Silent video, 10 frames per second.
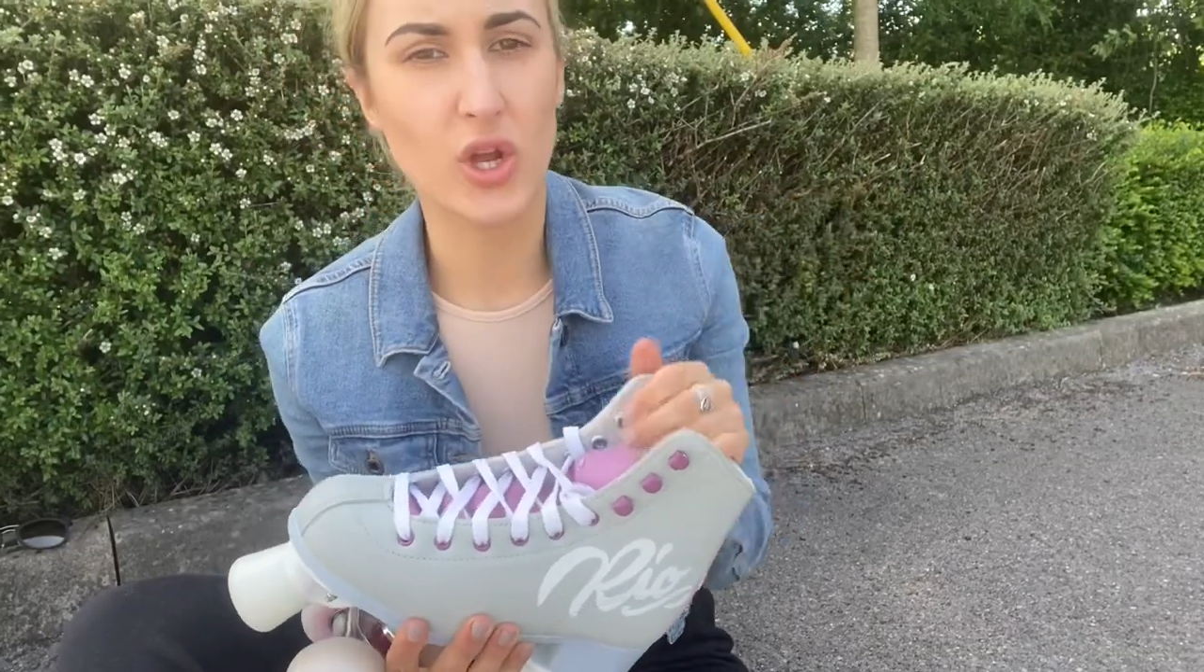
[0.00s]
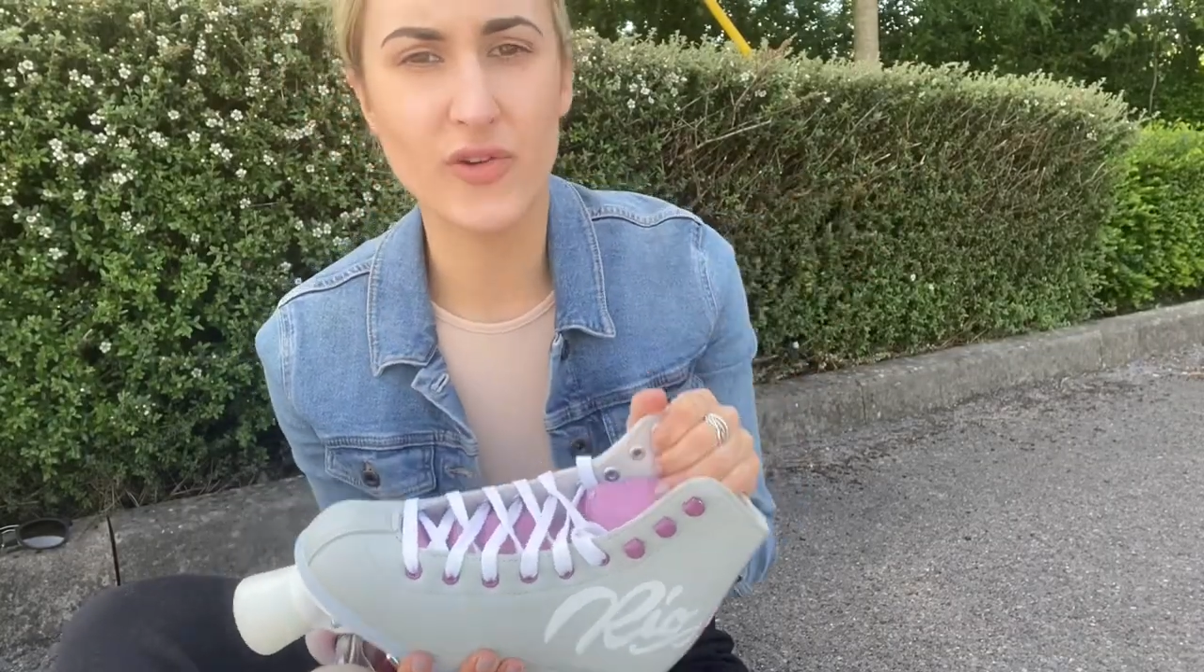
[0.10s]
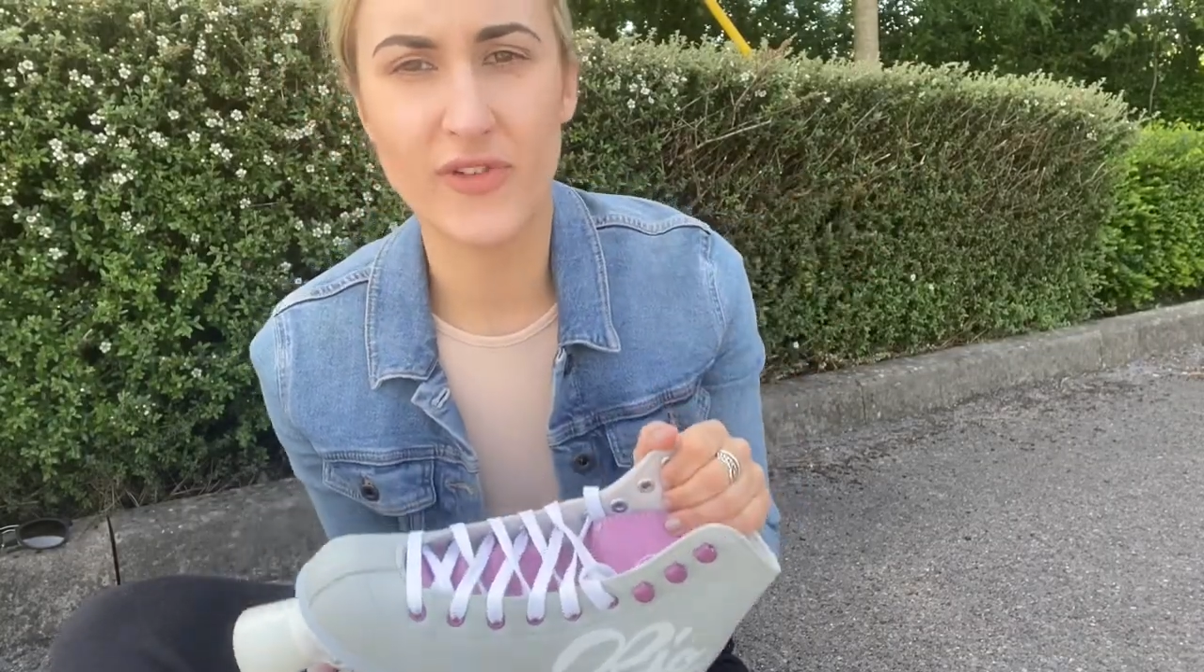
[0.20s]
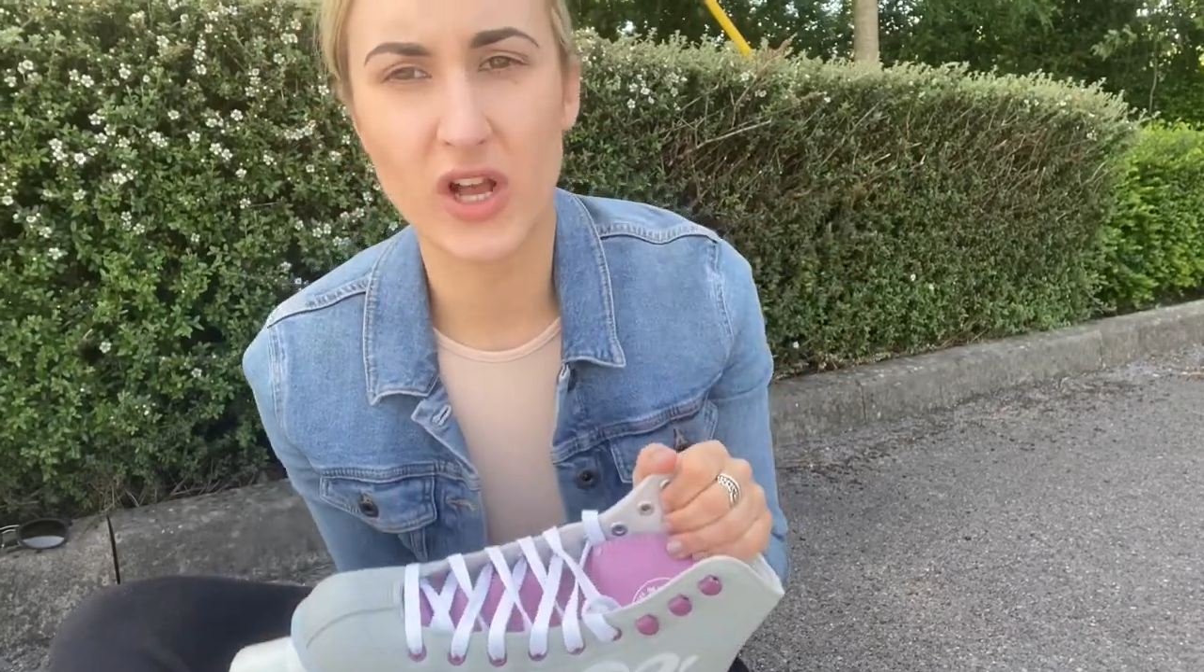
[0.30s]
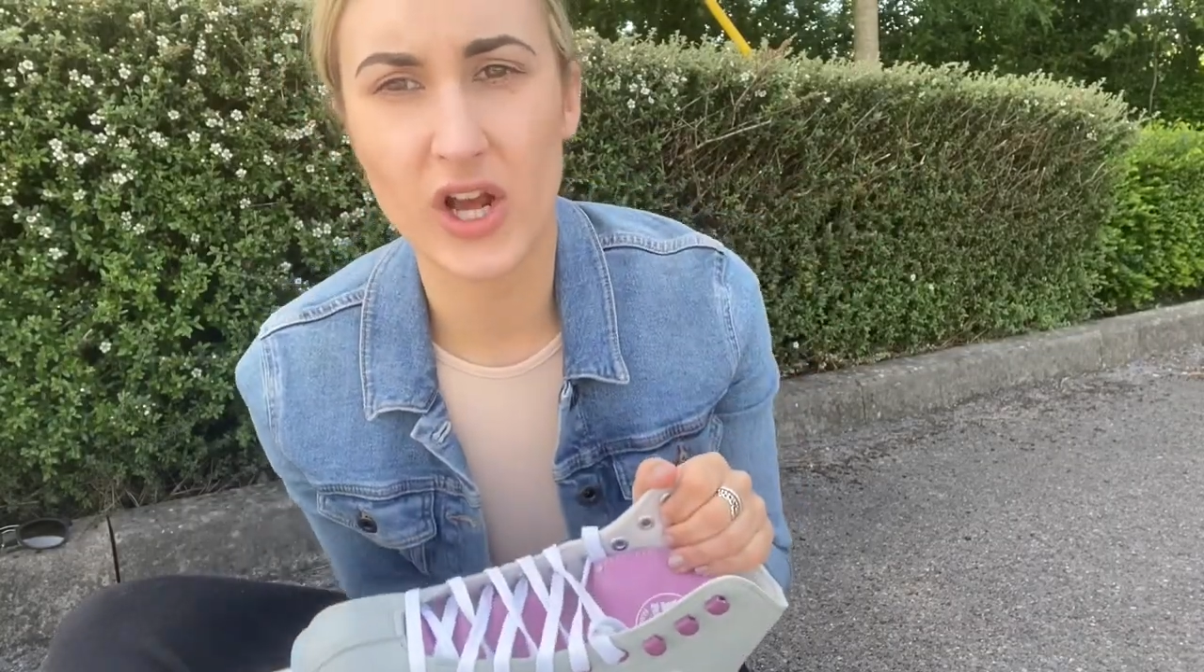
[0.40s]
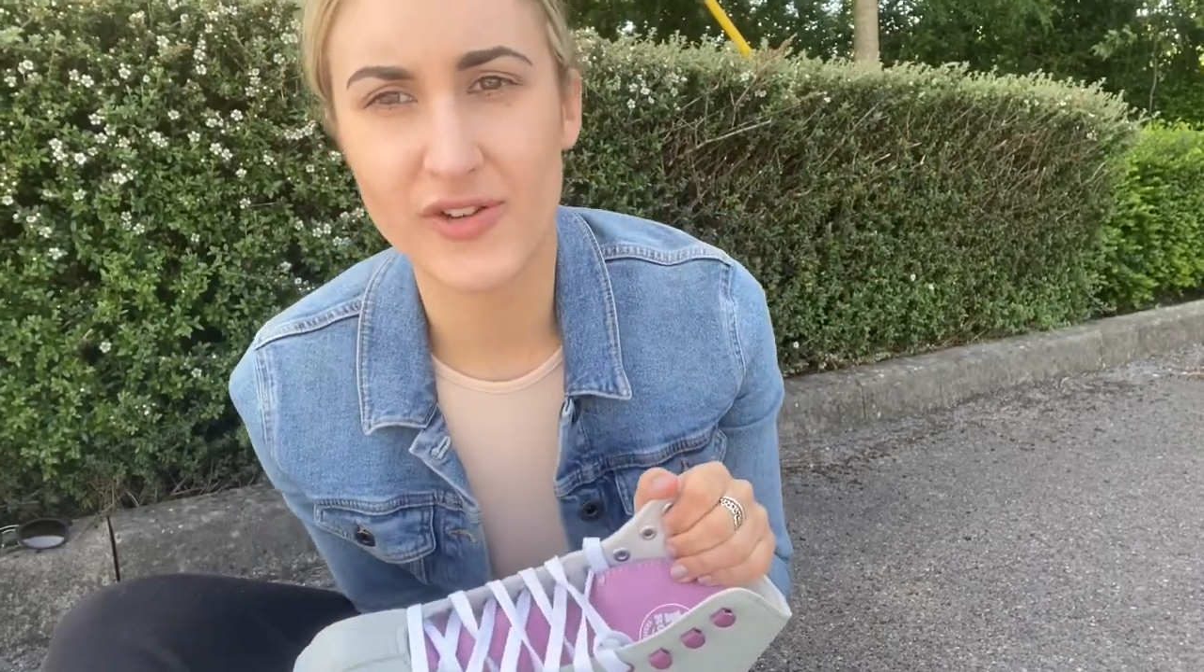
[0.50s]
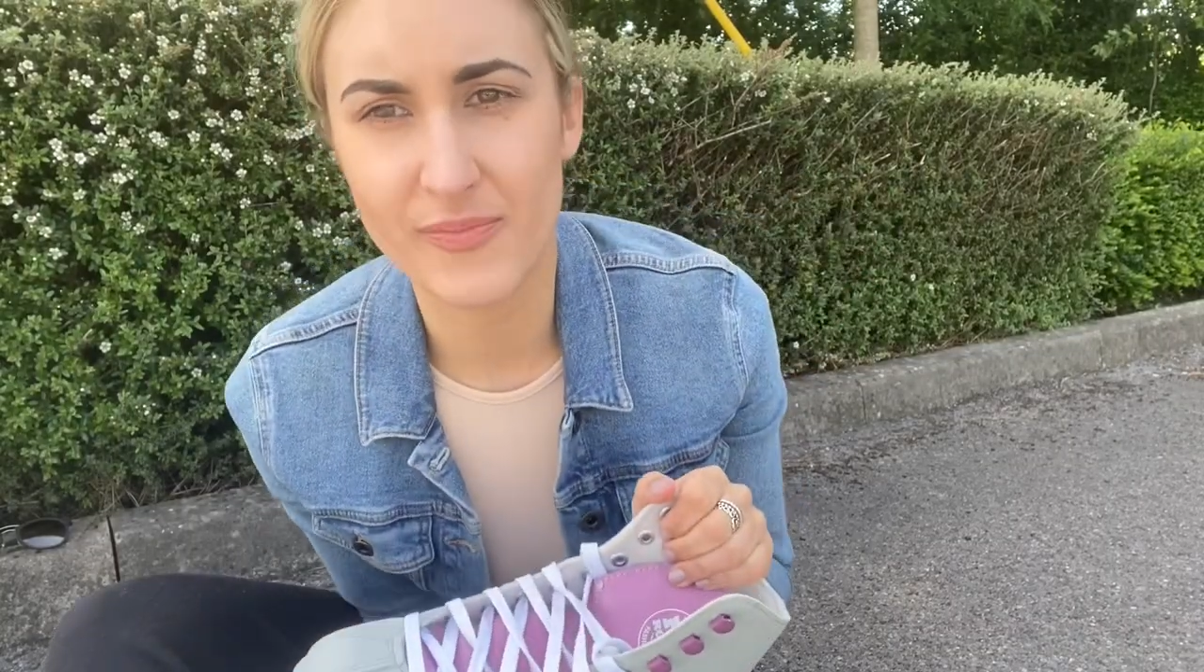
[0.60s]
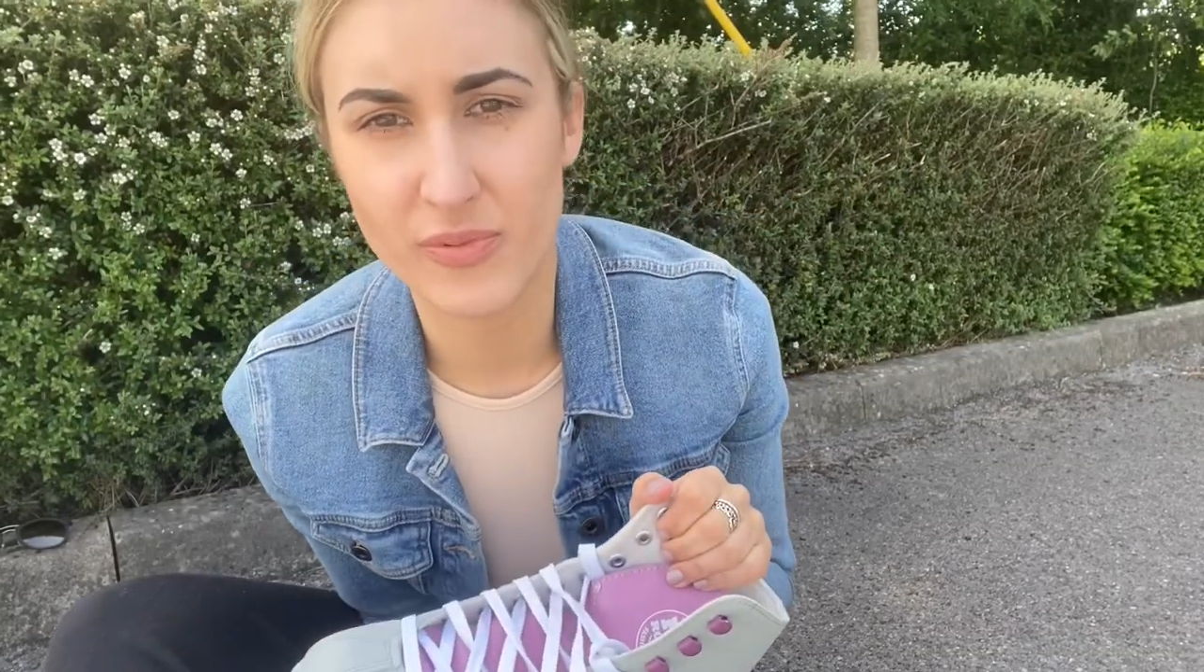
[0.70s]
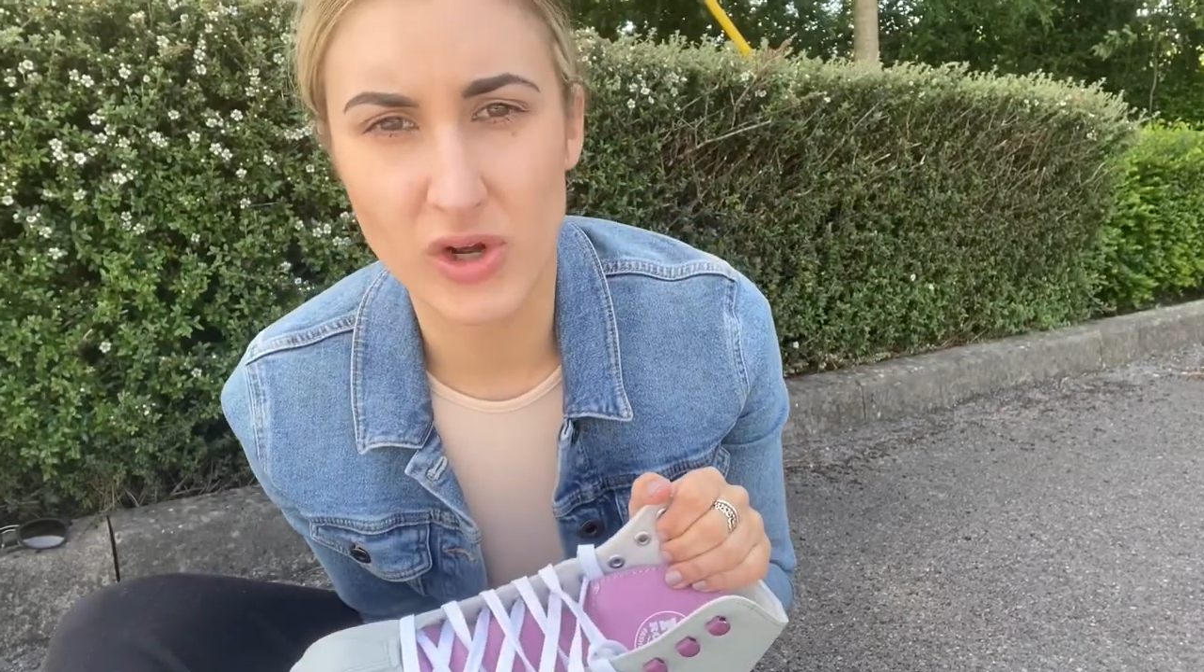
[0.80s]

over kind of